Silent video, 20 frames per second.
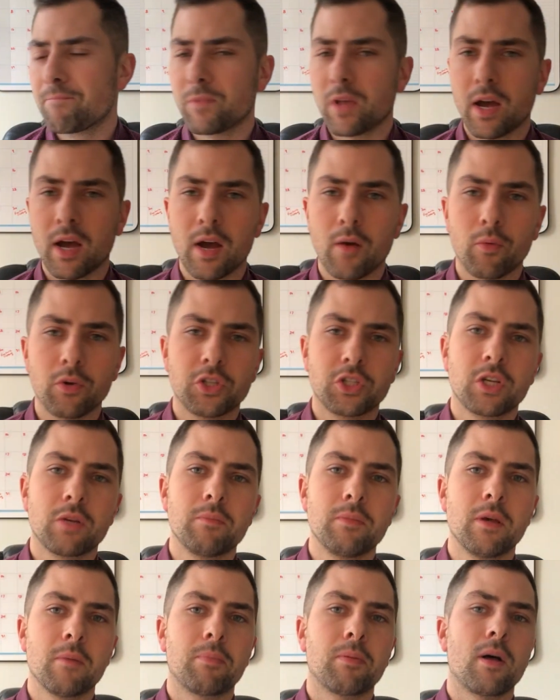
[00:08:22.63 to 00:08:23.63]
Uh, which
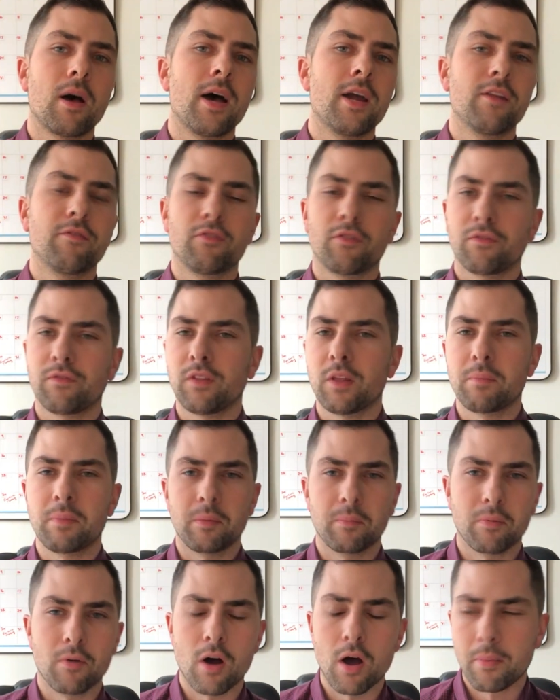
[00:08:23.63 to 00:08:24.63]
can be applied if you're
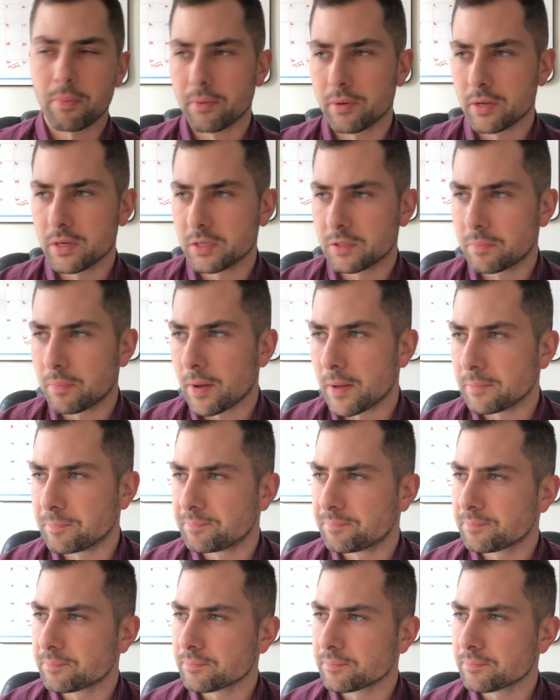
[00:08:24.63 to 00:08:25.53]
flipping properties. But